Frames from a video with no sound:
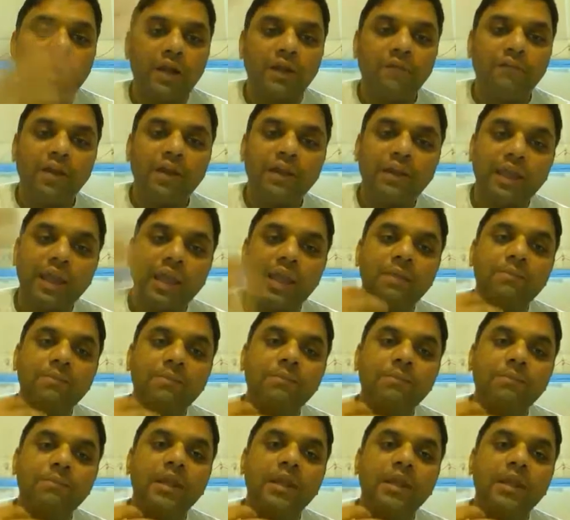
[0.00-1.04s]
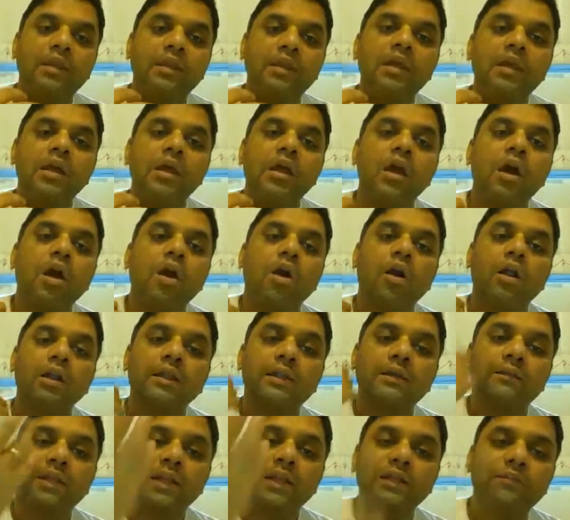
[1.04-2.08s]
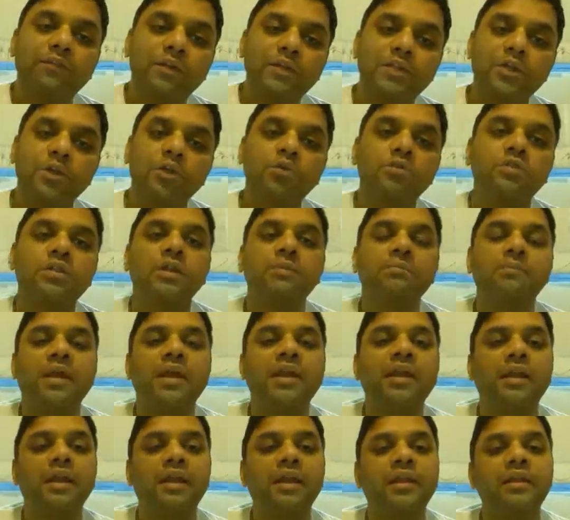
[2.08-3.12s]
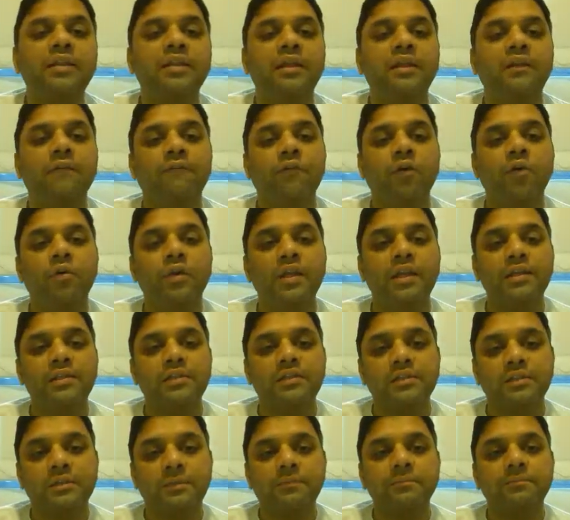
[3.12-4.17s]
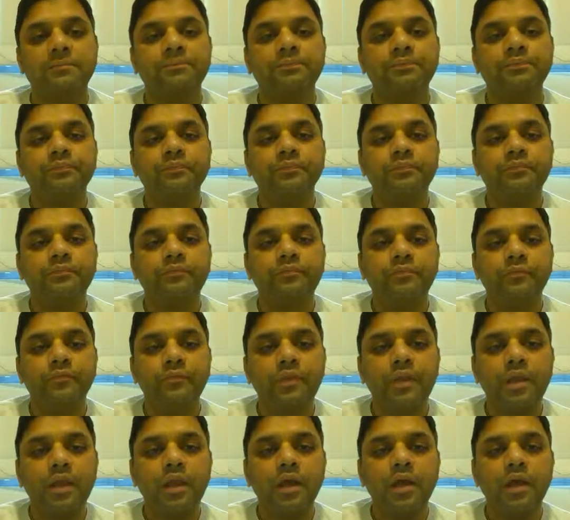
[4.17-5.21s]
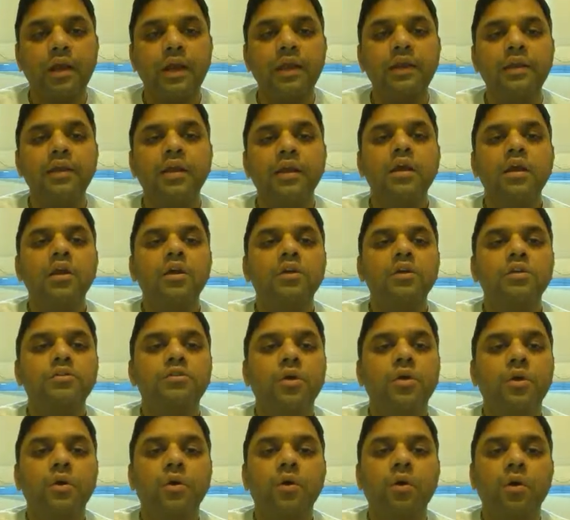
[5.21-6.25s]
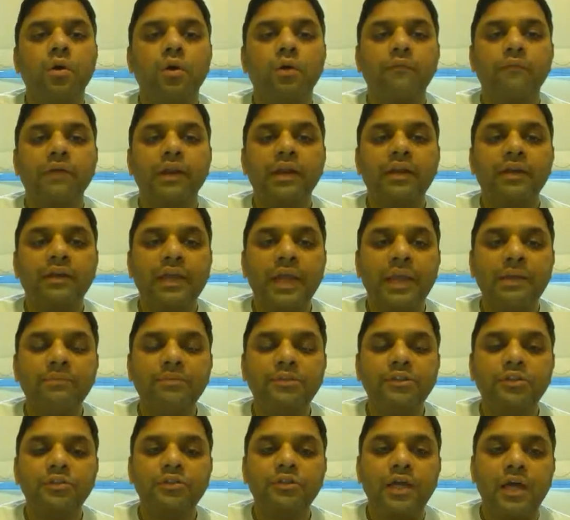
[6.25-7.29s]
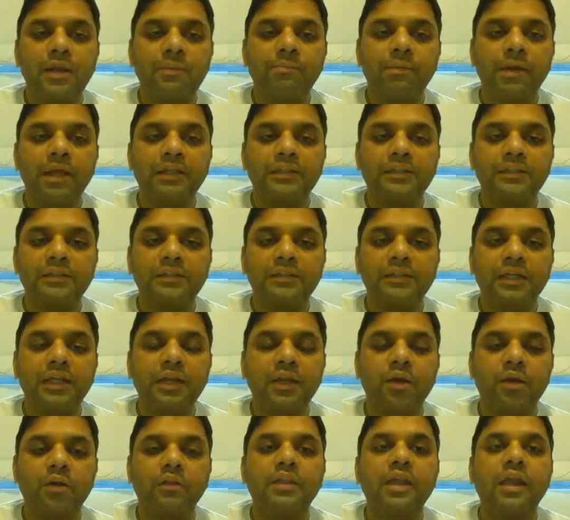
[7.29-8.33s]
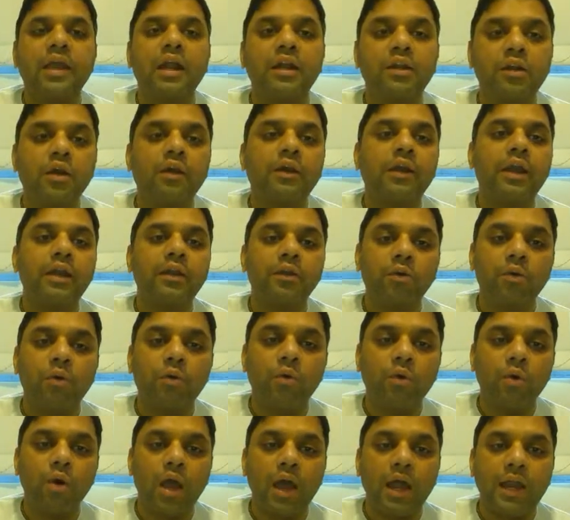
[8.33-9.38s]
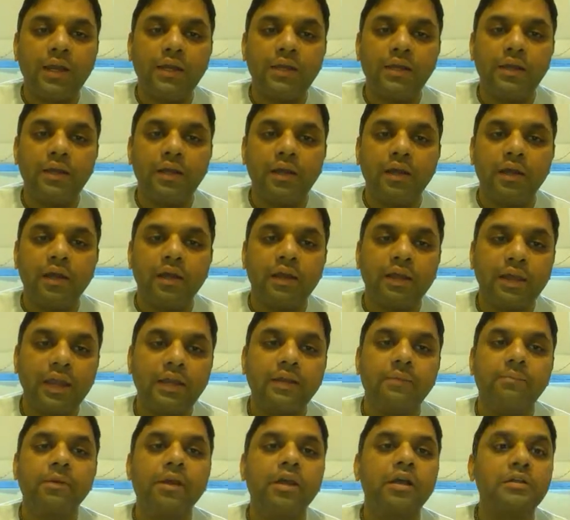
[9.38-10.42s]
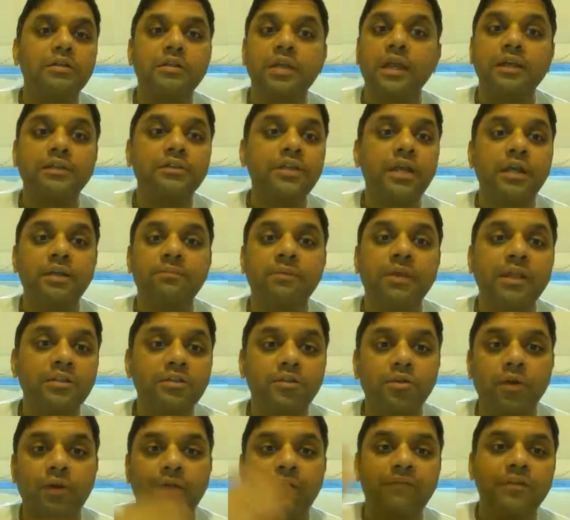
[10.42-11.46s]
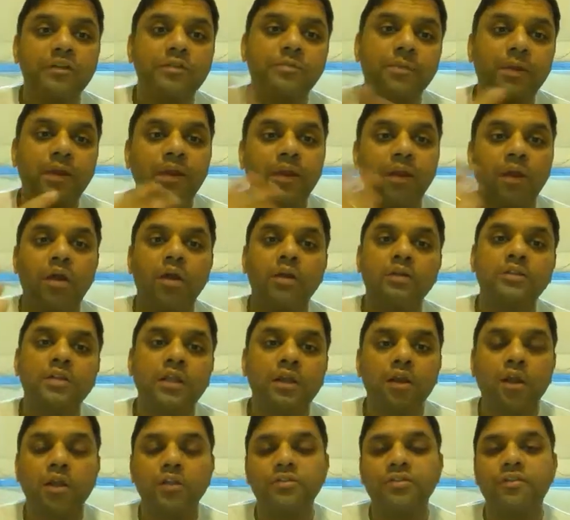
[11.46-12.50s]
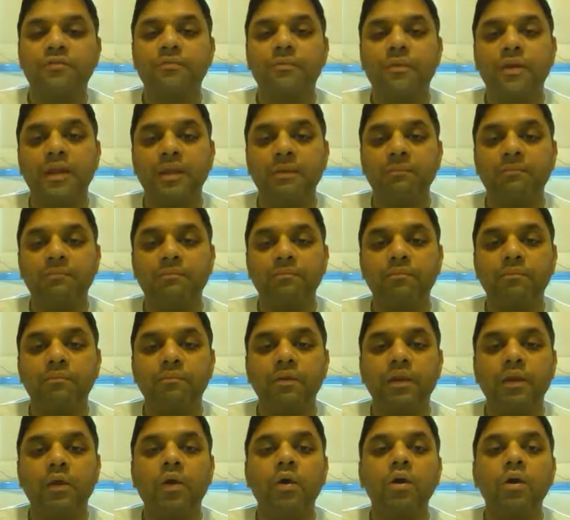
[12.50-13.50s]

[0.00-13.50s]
whatever came in, all the wealth was used in maintaining the devotees, right? So when it came to surplus, they had to again go and get, because yajna means you have to spend lots and lots of money,